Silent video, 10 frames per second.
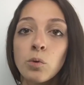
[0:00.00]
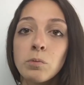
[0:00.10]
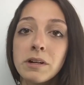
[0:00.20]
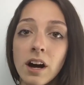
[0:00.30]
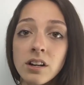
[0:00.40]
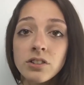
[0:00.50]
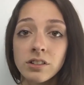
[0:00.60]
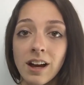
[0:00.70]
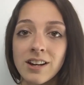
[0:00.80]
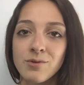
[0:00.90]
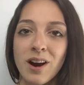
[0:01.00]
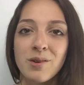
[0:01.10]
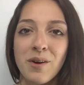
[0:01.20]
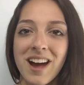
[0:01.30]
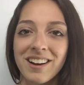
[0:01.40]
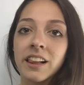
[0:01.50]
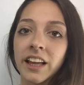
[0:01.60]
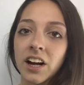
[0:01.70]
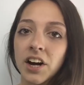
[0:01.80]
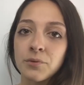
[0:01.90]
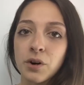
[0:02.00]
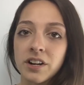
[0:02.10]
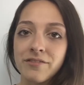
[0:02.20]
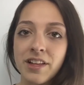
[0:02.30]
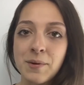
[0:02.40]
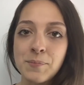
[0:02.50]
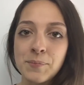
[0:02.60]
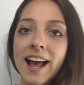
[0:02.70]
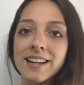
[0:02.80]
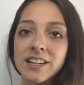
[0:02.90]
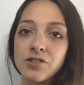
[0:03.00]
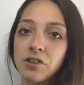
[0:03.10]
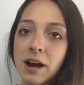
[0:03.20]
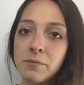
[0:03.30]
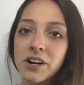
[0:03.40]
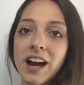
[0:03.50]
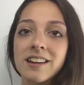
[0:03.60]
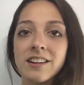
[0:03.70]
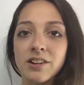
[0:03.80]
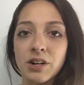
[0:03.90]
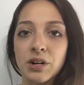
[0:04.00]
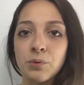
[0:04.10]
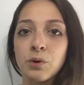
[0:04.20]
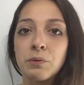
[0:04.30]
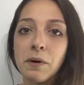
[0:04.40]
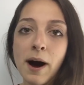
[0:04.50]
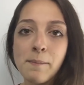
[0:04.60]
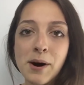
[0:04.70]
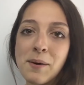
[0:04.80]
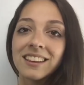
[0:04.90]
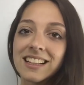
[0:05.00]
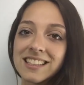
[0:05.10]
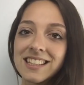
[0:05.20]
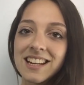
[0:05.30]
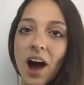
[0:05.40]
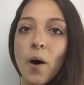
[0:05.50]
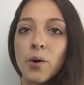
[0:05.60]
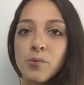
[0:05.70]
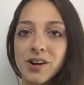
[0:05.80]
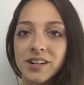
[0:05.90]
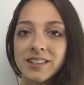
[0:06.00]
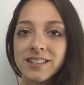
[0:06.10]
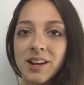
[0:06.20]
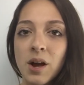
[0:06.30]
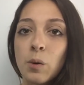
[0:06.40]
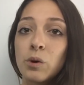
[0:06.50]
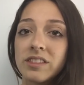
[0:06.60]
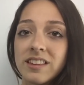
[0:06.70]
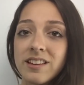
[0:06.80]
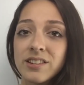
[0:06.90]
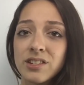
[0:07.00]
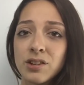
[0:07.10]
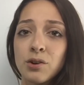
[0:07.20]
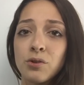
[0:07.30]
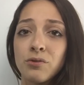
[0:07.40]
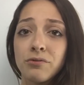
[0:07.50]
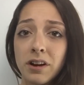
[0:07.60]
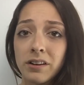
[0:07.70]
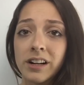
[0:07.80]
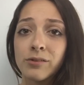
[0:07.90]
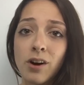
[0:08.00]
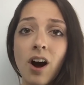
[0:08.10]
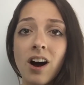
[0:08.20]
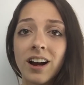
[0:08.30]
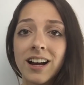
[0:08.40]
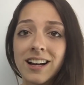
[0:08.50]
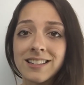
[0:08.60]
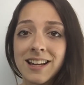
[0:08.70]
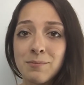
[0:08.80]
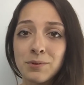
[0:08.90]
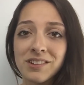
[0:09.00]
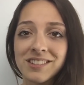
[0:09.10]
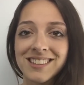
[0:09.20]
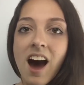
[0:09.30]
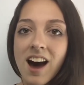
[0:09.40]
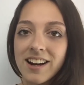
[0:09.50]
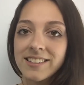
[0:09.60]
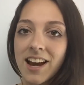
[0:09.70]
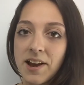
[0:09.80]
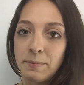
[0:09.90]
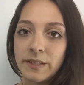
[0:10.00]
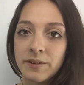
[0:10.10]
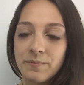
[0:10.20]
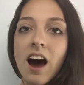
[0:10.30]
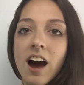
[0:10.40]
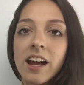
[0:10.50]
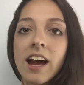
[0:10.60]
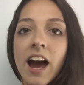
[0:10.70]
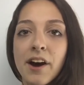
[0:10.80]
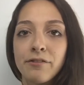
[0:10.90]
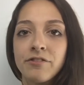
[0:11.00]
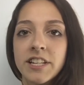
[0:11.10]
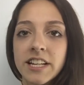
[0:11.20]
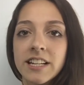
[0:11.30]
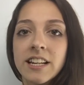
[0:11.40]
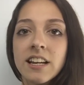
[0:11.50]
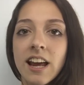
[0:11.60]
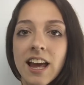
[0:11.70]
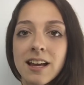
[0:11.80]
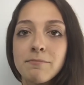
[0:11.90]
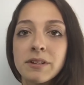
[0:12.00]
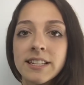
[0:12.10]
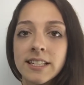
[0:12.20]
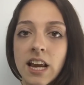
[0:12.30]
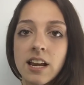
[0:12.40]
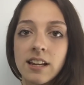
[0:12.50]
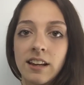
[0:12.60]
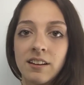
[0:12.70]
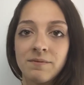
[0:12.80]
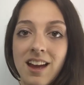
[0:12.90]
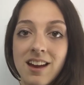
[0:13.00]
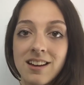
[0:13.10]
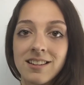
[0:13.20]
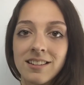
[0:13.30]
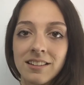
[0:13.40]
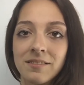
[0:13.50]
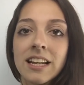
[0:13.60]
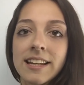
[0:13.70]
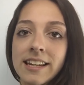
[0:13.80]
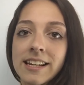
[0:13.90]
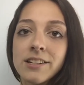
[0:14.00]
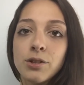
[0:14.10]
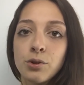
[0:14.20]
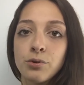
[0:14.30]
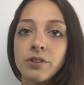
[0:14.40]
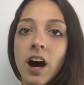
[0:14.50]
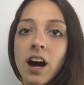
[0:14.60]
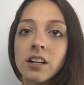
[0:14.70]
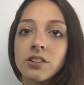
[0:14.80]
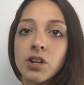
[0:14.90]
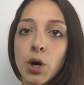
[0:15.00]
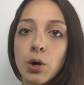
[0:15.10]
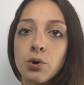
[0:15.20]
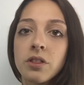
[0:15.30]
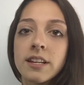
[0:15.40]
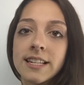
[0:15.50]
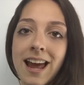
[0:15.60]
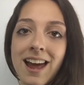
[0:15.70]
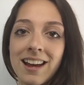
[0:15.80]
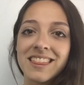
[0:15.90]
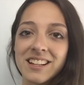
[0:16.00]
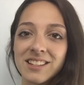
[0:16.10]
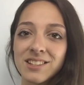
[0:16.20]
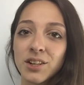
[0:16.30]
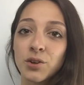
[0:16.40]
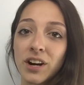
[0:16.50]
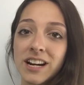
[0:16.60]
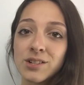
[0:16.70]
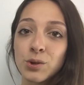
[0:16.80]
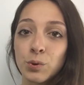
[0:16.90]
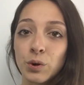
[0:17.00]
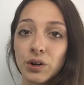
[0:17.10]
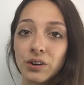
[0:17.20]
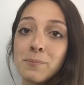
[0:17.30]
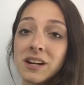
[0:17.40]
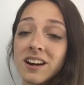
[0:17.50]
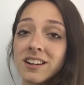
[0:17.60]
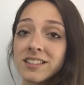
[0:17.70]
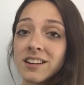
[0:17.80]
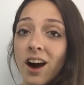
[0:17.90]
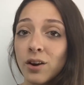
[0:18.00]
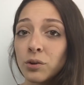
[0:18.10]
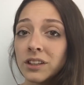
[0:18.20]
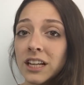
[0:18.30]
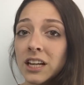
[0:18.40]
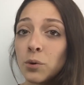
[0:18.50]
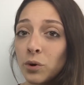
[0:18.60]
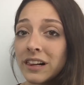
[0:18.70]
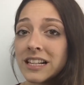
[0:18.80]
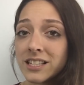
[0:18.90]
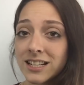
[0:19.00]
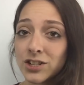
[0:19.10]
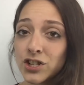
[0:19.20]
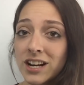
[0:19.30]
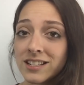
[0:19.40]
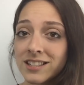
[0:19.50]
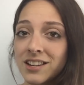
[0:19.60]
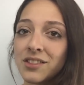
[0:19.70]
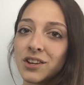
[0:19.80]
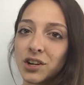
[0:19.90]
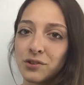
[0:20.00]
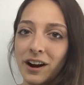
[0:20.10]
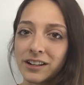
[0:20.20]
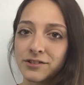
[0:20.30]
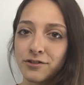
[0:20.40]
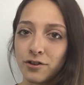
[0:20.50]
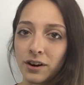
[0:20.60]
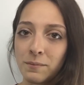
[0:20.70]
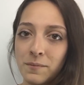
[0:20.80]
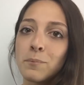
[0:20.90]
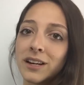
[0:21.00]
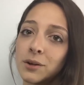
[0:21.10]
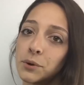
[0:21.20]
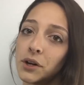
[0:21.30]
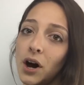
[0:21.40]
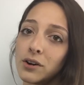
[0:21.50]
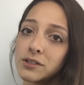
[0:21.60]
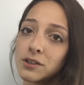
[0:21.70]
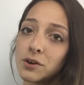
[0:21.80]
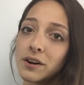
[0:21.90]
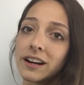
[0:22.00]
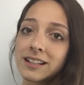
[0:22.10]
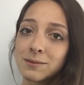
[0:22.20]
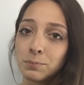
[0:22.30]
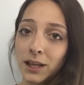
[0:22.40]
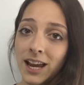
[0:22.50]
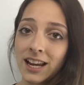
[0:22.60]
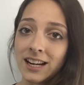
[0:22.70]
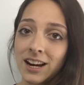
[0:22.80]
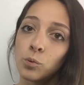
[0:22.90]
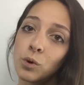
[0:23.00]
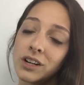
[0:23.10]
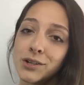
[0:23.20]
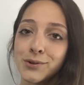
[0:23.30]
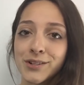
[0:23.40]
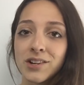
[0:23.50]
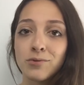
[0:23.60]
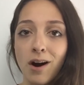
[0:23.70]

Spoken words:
will be underlined right away. Click on one of them and a grammar editor will pop up. Let's see how it works with these two very wrong examples. I typed, I have did a mistake and he do not know the day. This is a great tool because not only will it suggest the correct form, but it will also explain what you did